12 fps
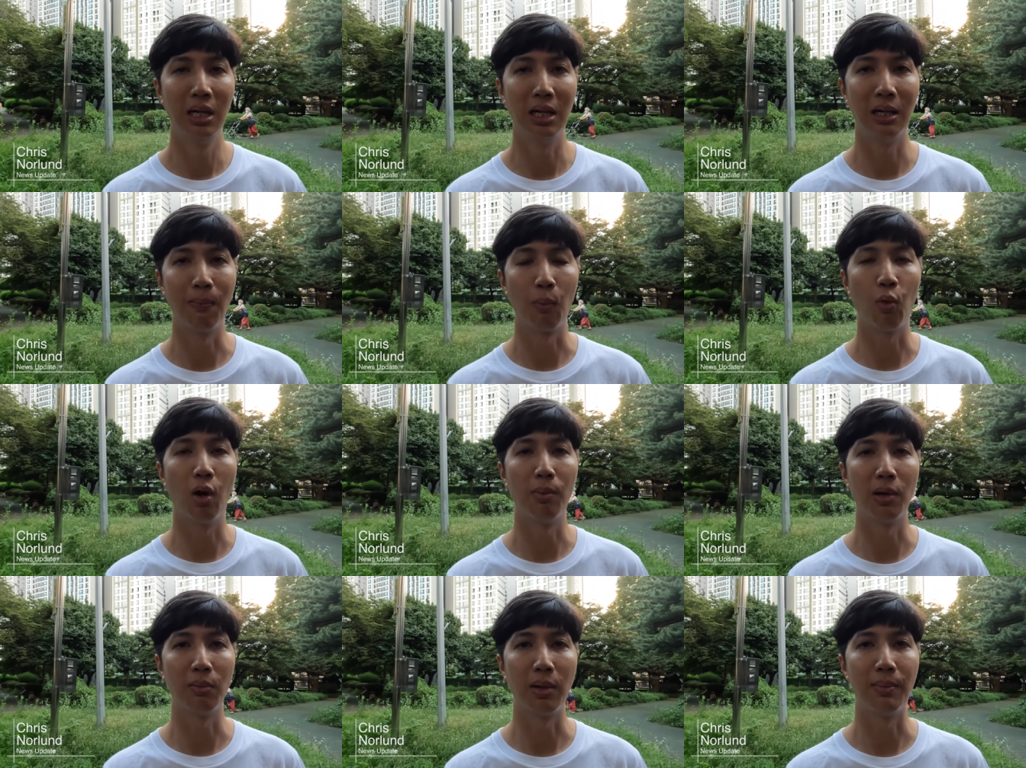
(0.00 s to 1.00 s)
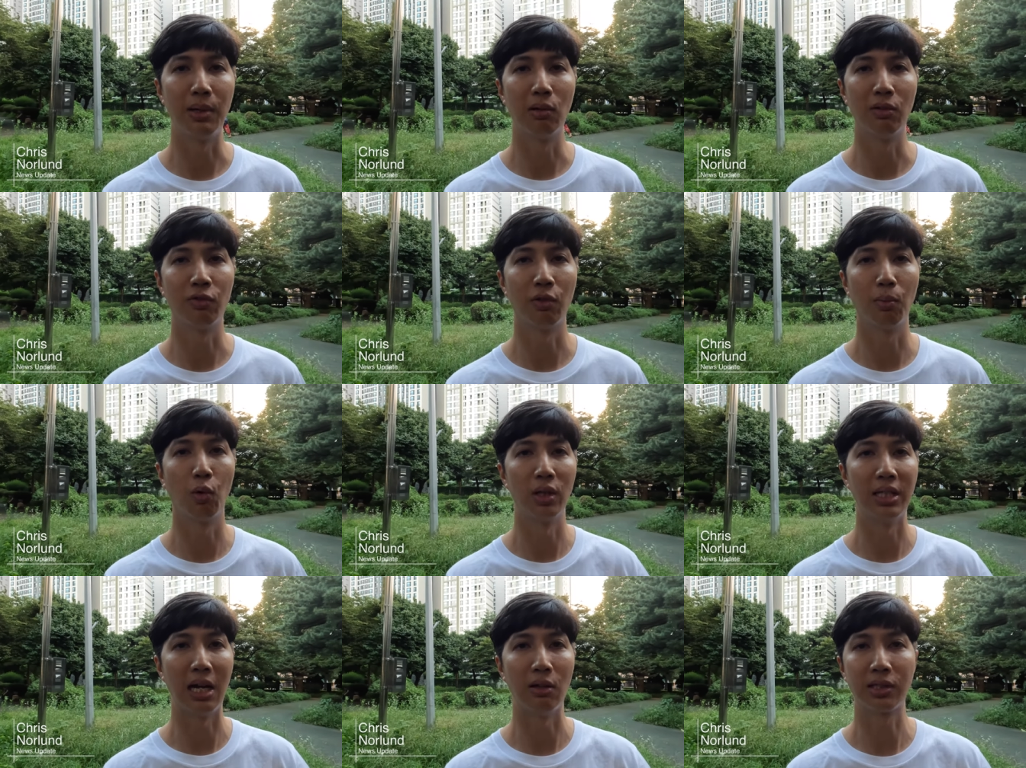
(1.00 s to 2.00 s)
um, Walmart might be going for more
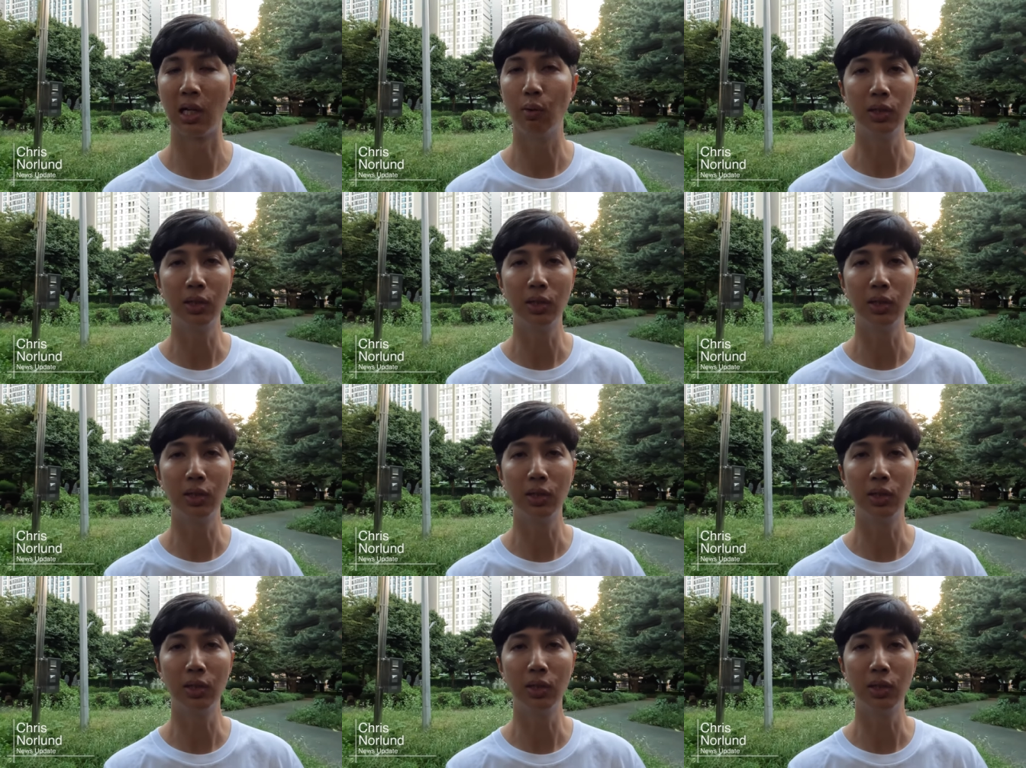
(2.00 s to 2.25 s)
downscale,